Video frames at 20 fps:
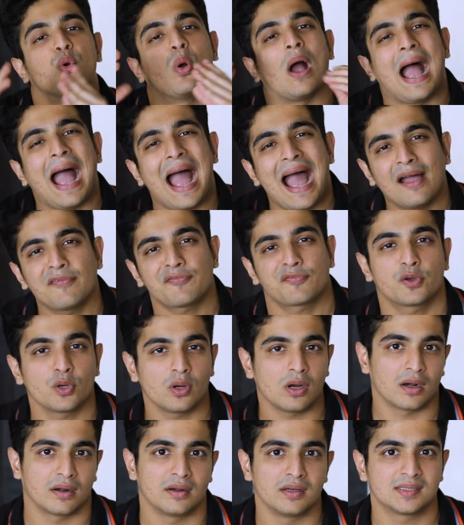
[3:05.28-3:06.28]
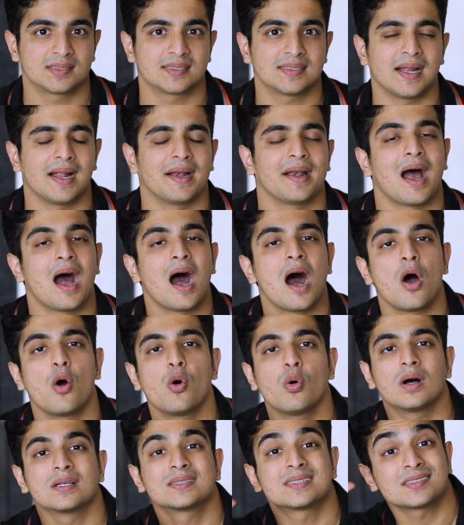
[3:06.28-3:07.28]
You have to understand
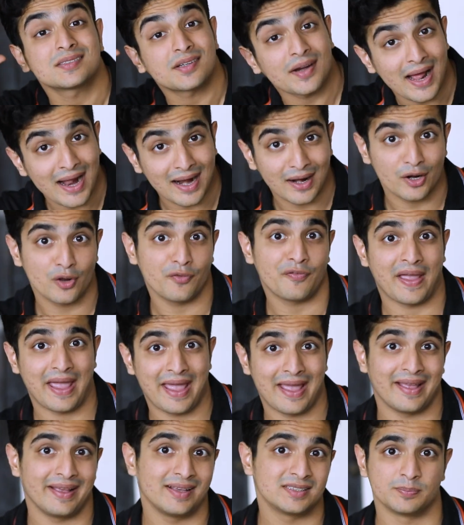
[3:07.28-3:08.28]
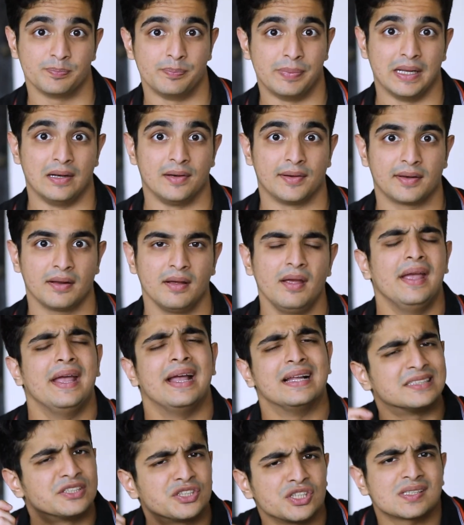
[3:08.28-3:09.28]
how a strand of hair is built.
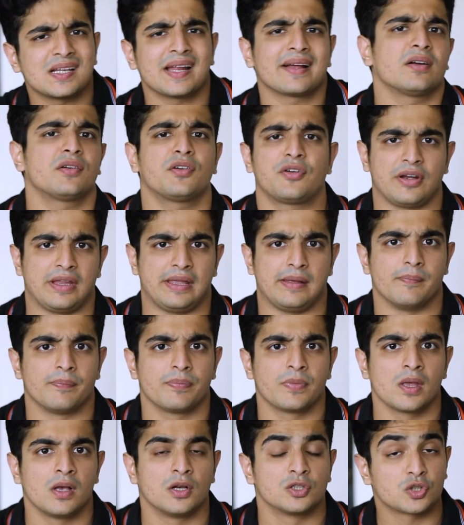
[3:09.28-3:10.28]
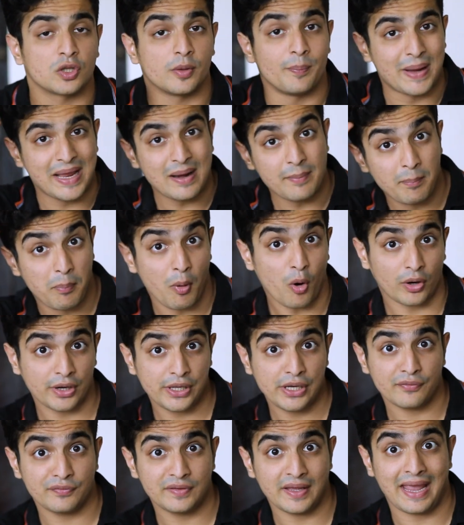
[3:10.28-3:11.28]
It's just like a tree. So the main
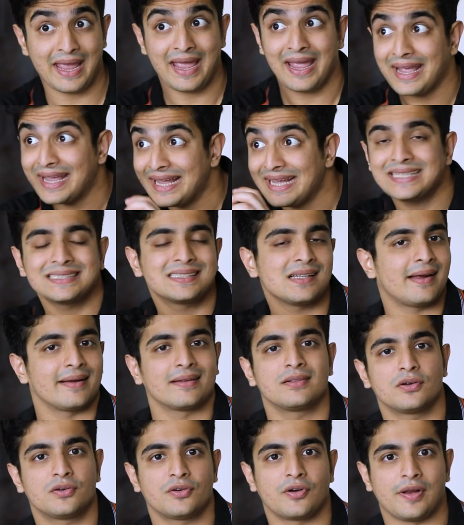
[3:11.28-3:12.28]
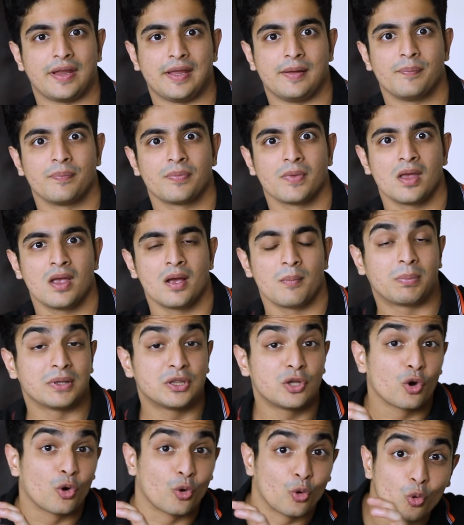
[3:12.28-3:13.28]
body of the hair is like the tree. But
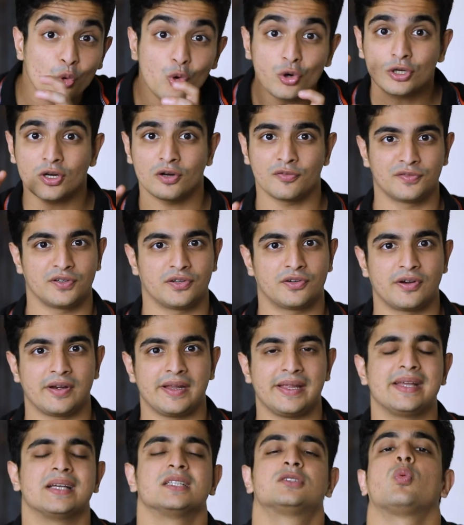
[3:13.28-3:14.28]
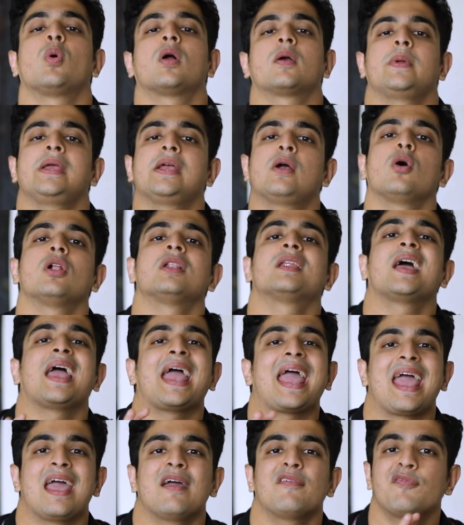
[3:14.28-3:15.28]
the root of the tree is what we call the
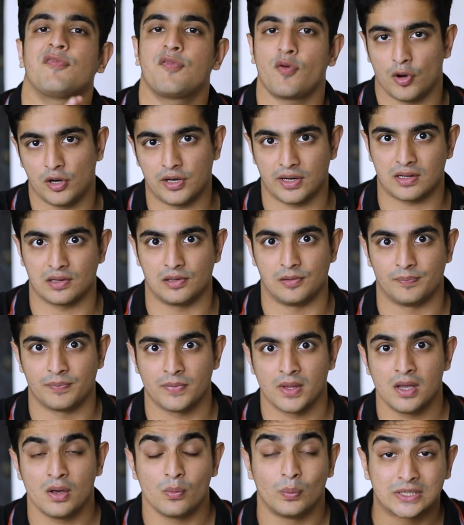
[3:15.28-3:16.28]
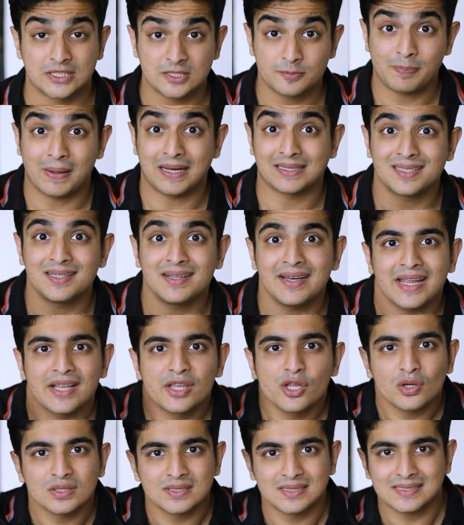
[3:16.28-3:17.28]
hair follicle, which is present in
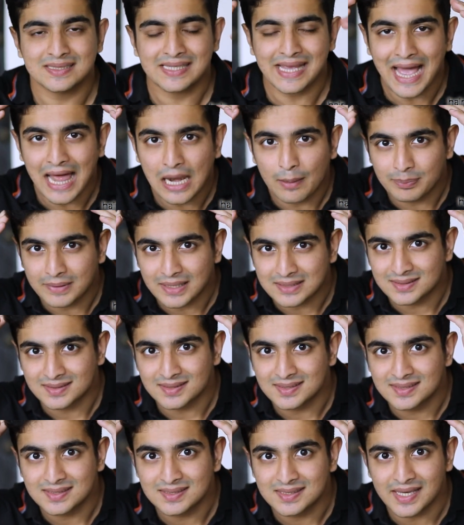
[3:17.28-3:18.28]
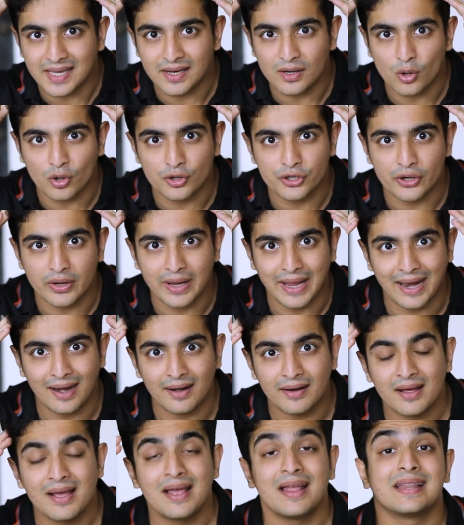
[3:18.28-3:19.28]
your scalp. That's the skin on your
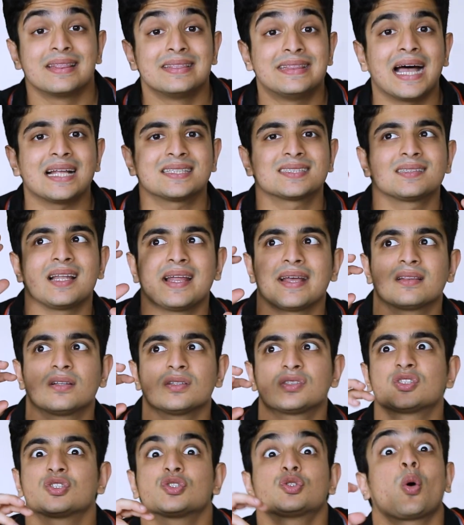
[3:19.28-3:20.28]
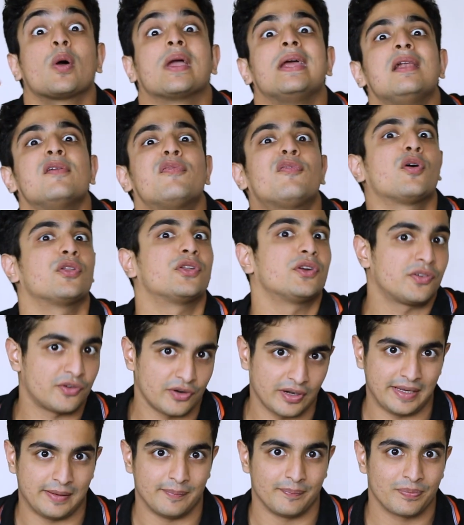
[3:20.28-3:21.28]
head. That's like the soil for the
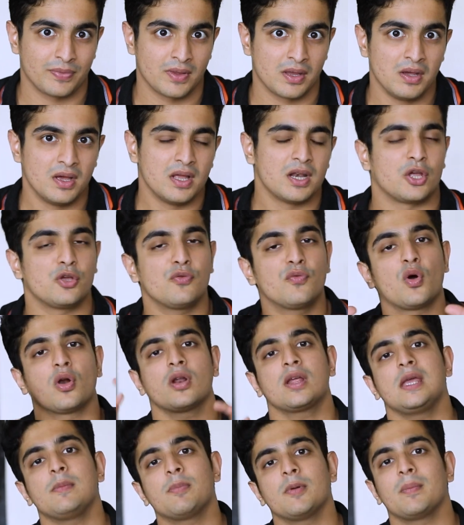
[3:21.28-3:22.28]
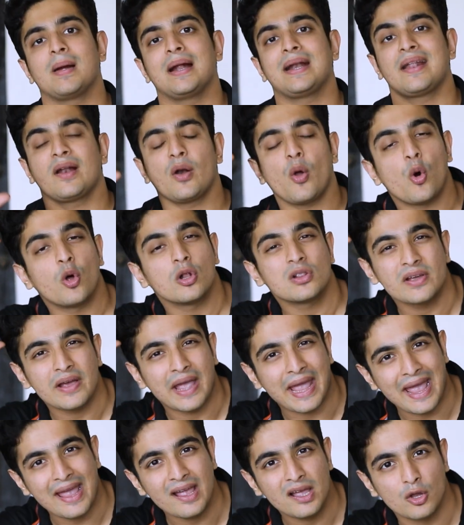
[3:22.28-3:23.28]
tree. Now you've got to keep in mind that all the
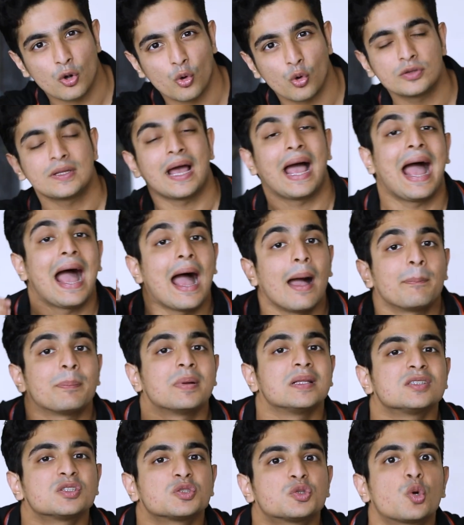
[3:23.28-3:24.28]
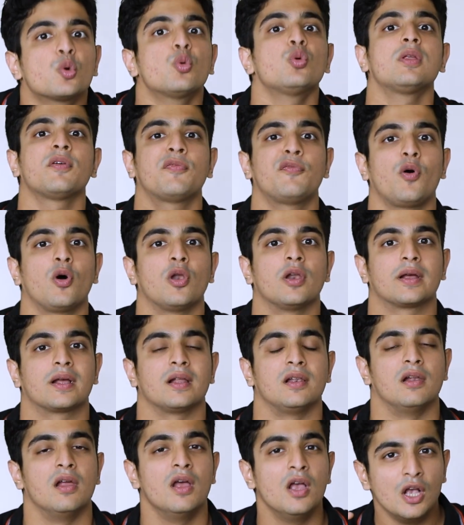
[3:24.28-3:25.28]
hair growth happens through the
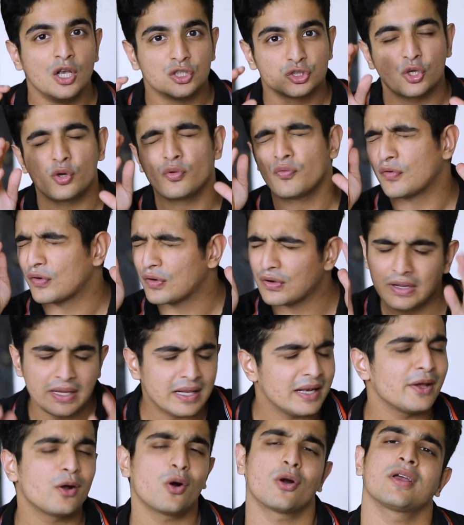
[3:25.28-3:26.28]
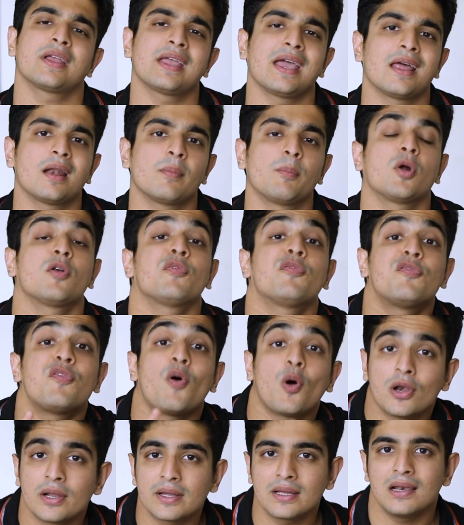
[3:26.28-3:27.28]
follicle. So you've really got to care about
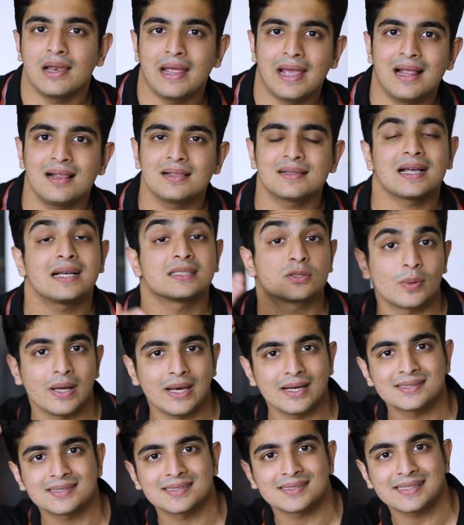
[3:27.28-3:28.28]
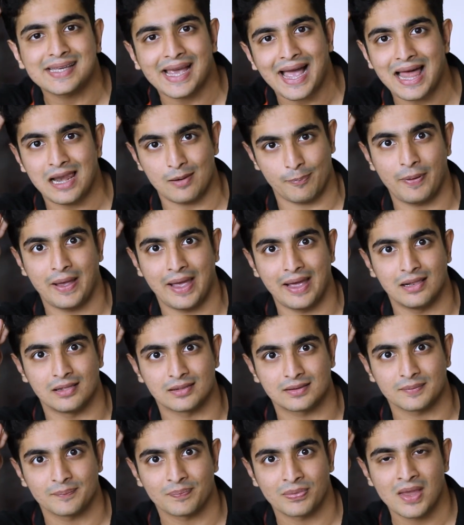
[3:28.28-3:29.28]
follicle health as well as scalp
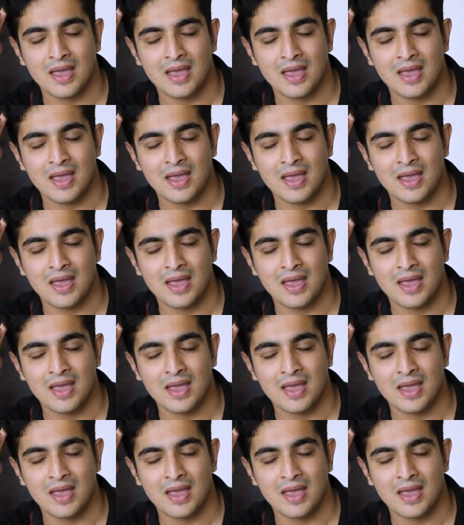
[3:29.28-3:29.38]
health.